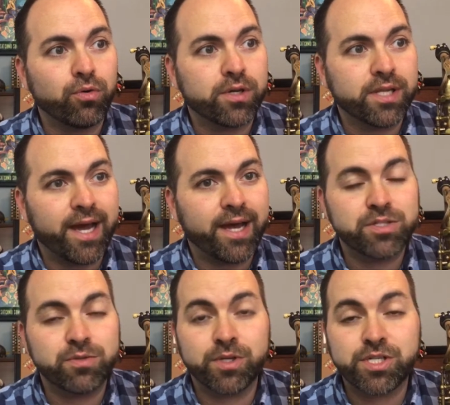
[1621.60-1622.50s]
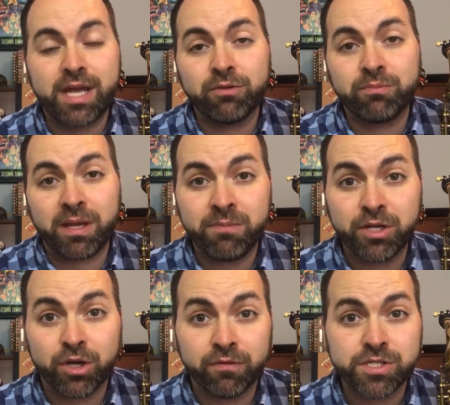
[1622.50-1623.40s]
class, which that would make me
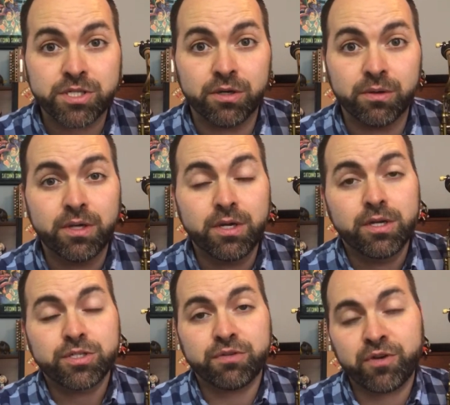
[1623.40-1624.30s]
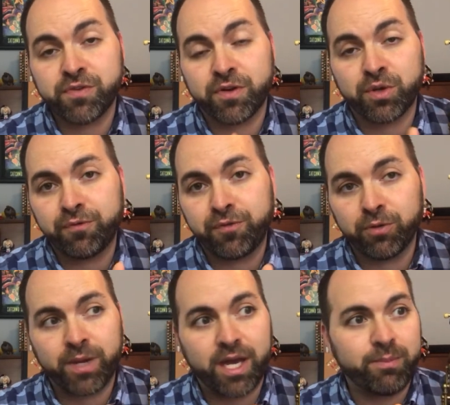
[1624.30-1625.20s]
nervous too. So first of all, don't feel
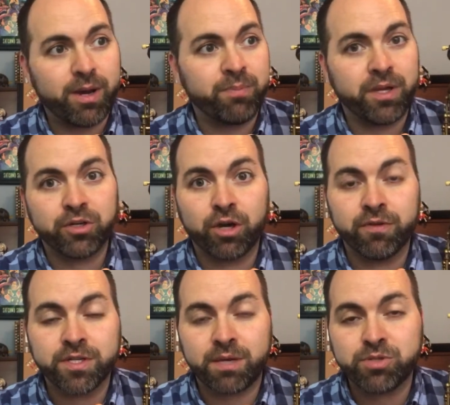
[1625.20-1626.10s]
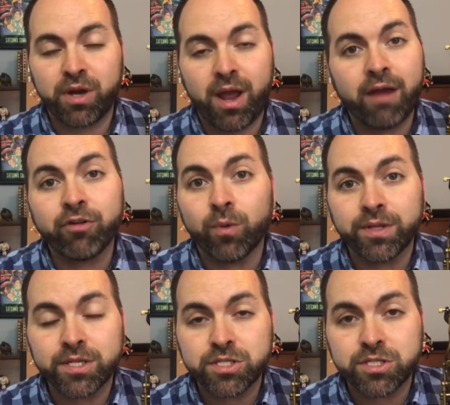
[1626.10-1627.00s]
bad about being nervous. I'm sure
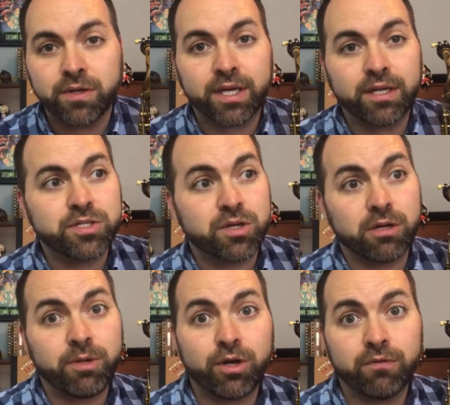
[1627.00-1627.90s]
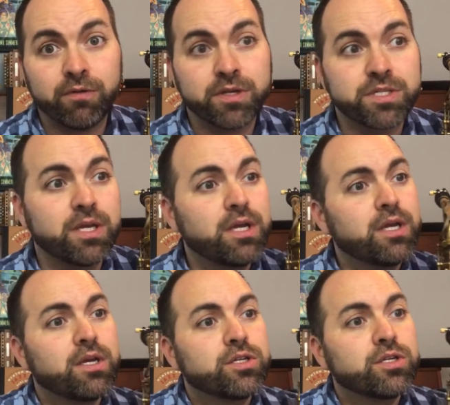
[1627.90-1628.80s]
everyone that's doing it is going to be nervous.
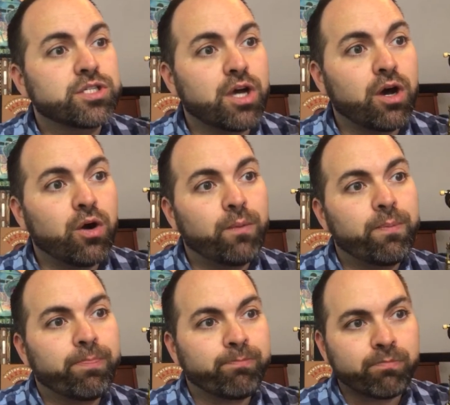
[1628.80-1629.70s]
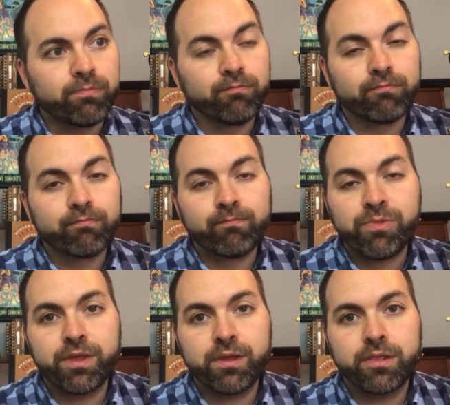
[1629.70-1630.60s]
So
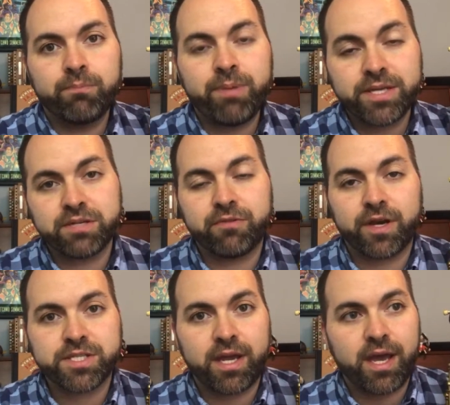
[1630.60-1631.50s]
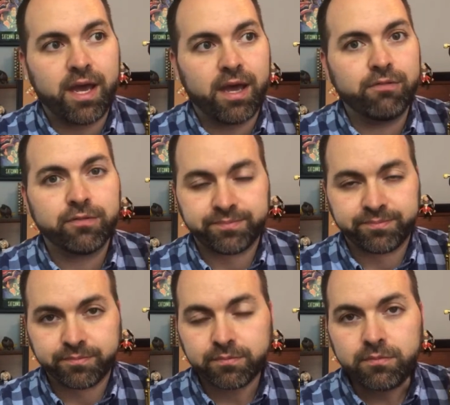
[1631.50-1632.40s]
the best advice I have
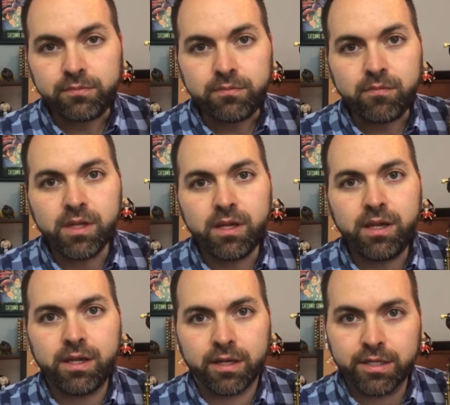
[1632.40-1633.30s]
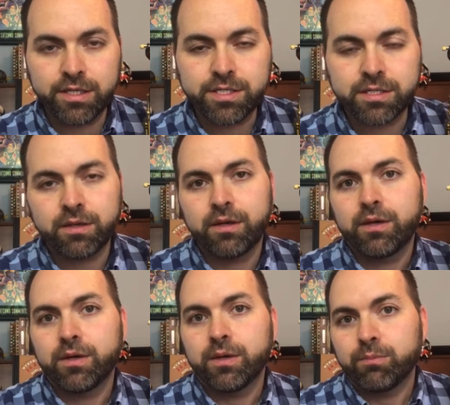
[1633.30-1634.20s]
is
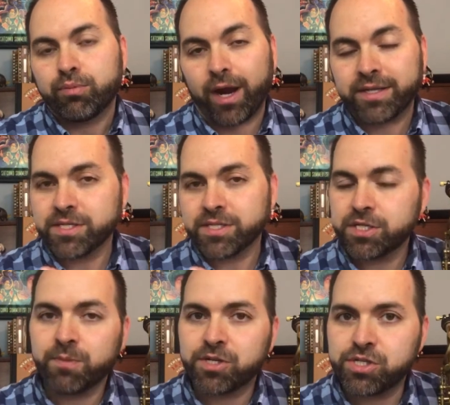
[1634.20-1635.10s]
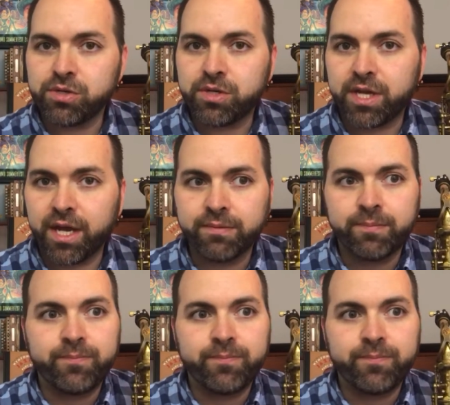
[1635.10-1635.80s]
practice as much as you can